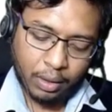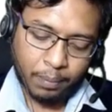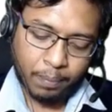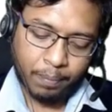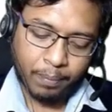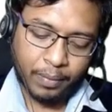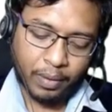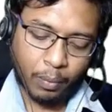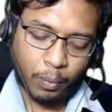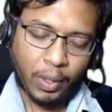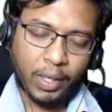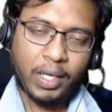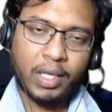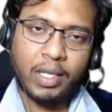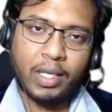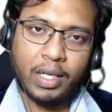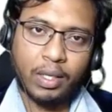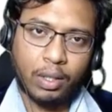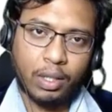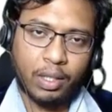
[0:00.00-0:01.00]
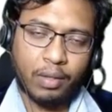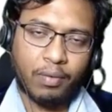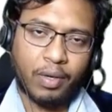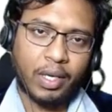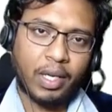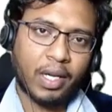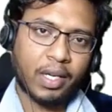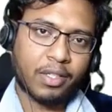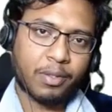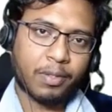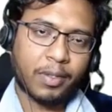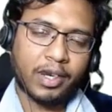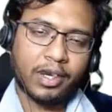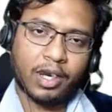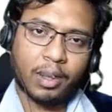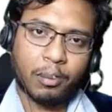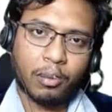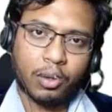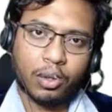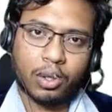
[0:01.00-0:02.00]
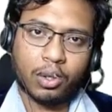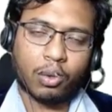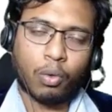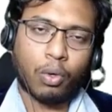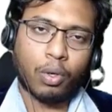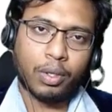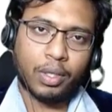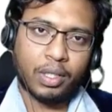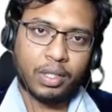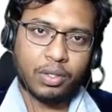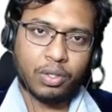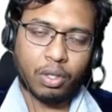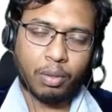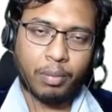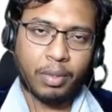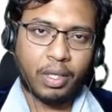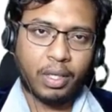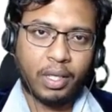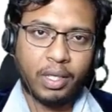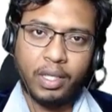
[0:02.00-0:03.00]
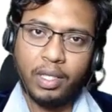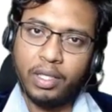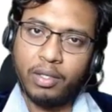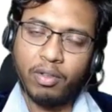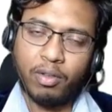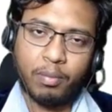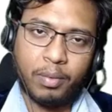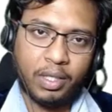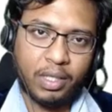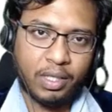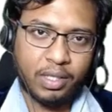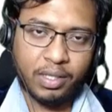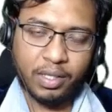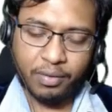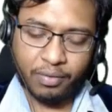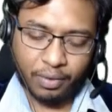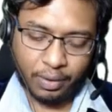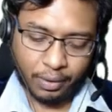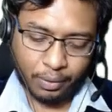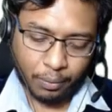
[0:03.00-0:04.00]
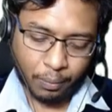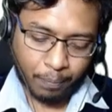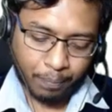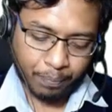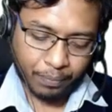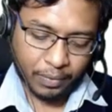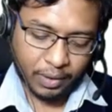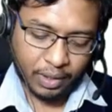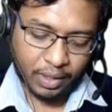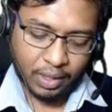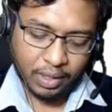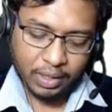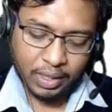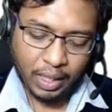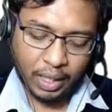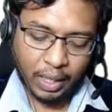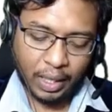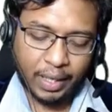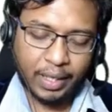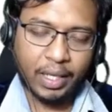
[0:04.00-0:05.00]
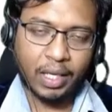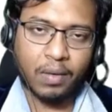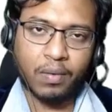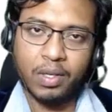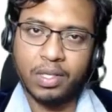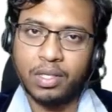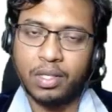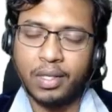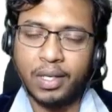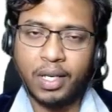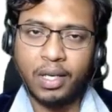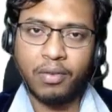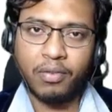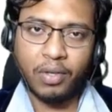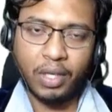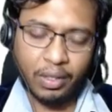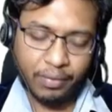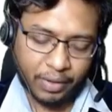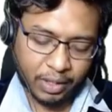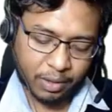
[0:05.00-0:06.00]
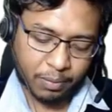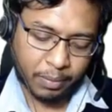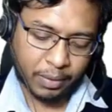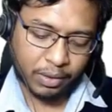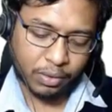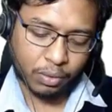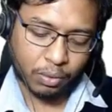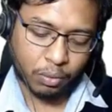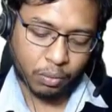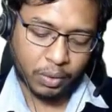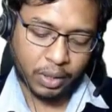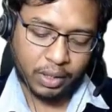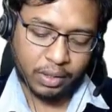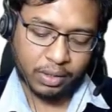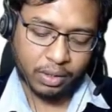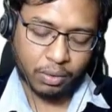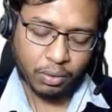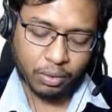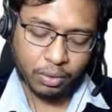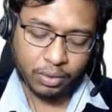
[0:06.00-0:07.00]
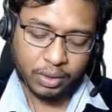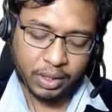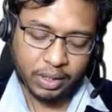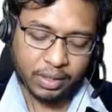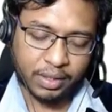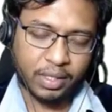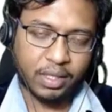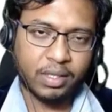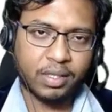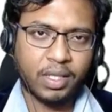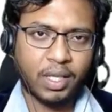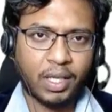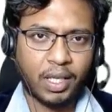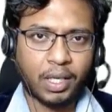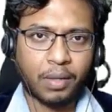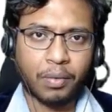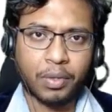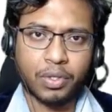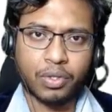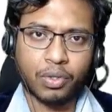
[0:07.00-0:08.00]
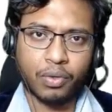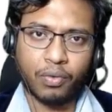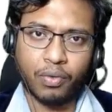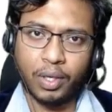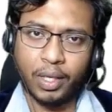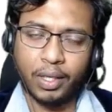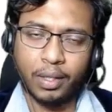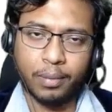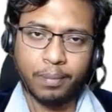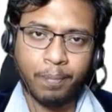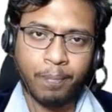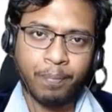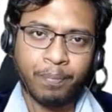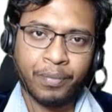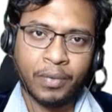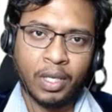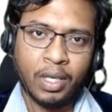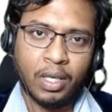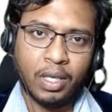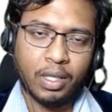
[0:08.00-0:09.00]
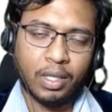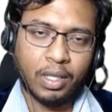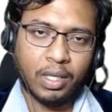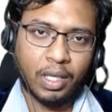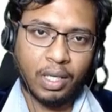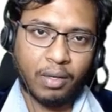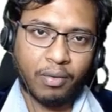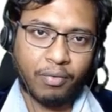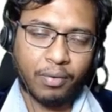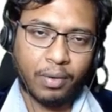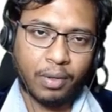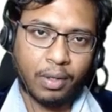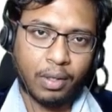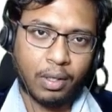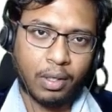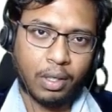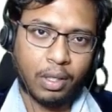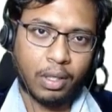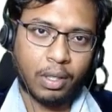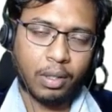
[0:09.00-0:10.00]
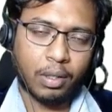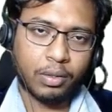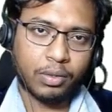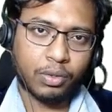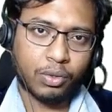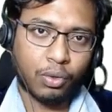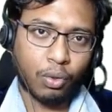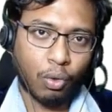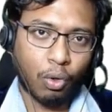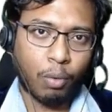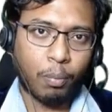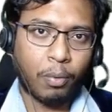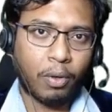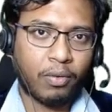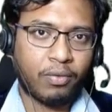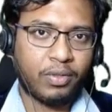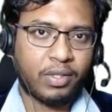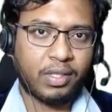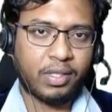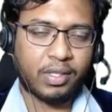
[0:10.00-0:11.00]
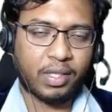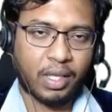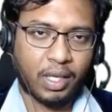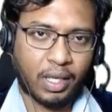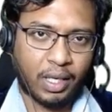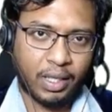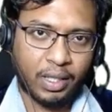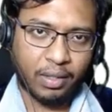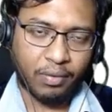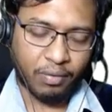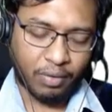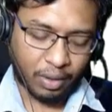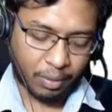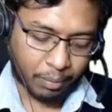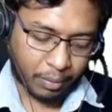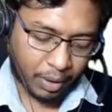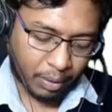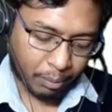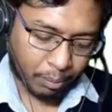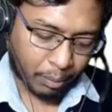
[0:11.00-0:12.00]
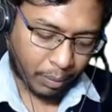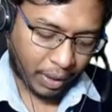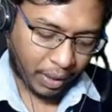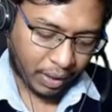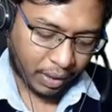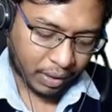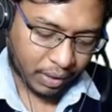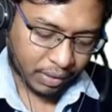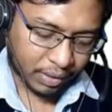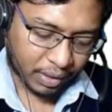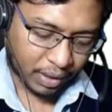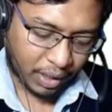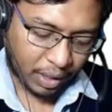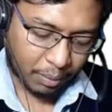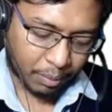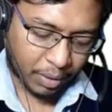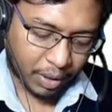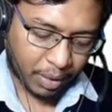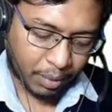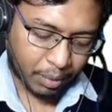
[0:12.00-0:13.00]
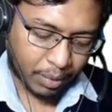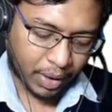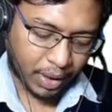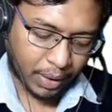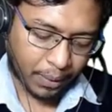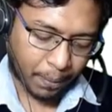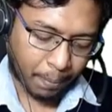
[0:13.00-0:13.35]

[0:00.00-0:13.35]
when I explain about coordinate geometry, it will be easy for you. This is a line equation, right? 5x plus 2y is equal to 60 is the equation of line. The slope of this line will be minus a by b.